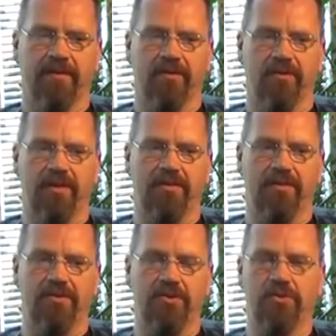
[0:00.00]
You know, they
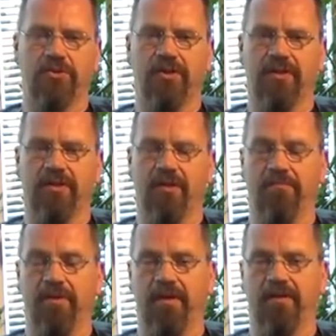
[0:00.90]
usually
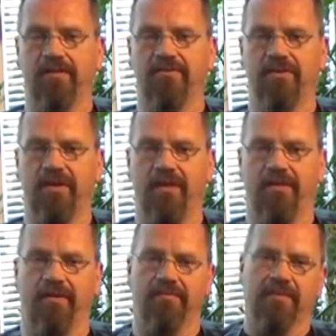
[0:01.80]
campaign
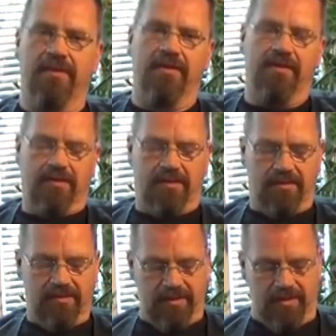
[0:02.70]
together.
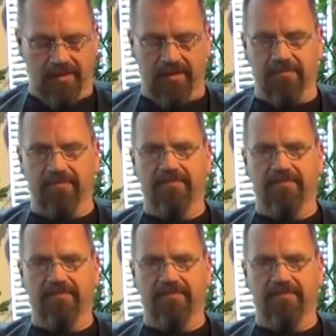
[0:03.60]
The